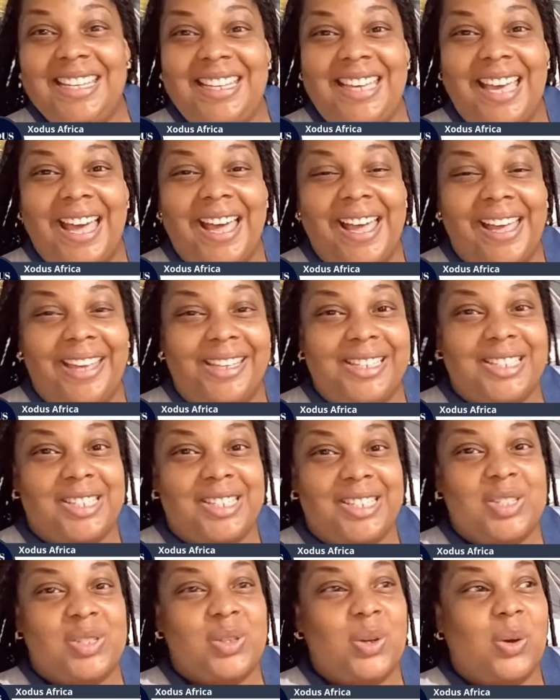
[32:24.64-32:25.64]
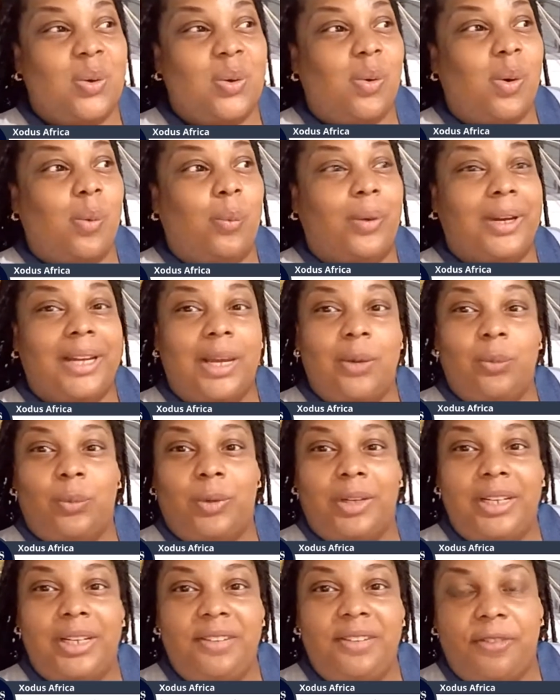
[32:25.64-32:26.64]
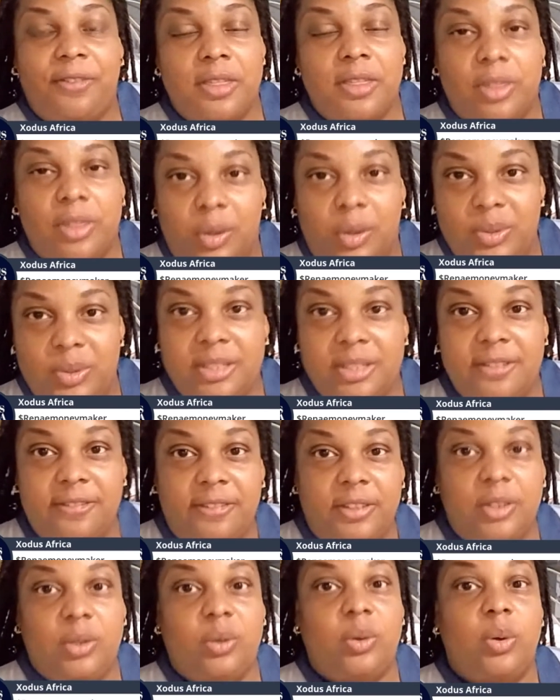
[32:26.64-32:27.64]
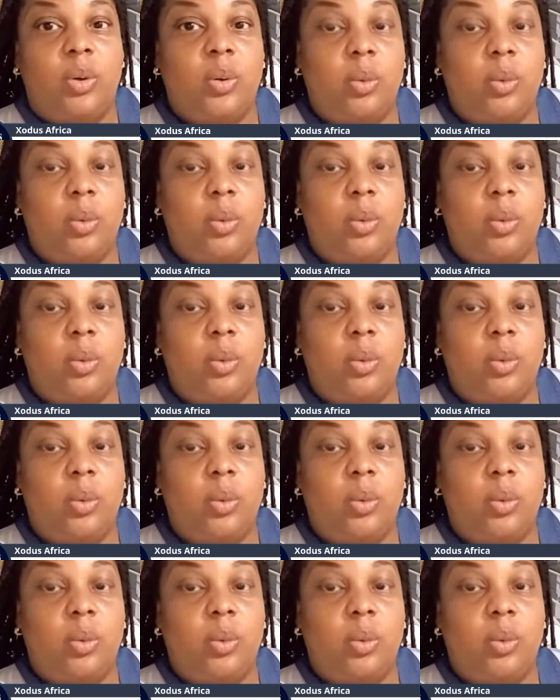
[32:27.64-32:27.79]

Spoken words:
Yes. So what I wanted for those of you